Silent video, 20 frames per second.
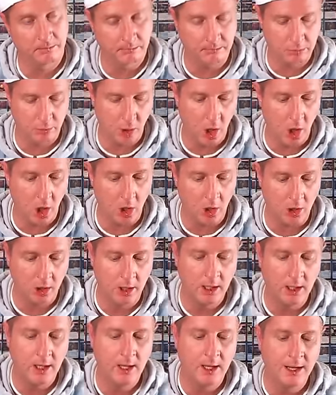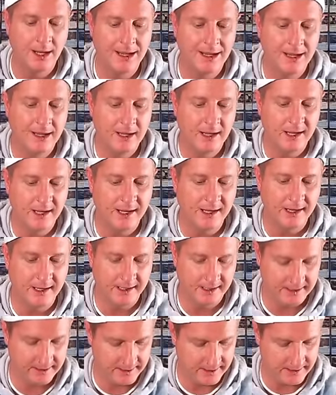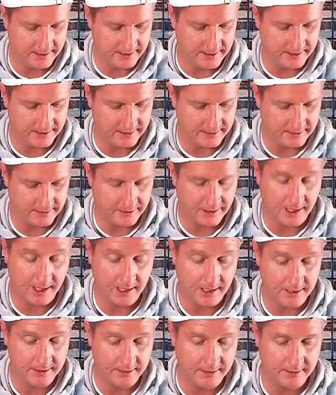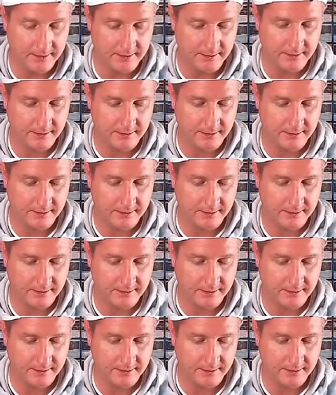Brawl in uh, or on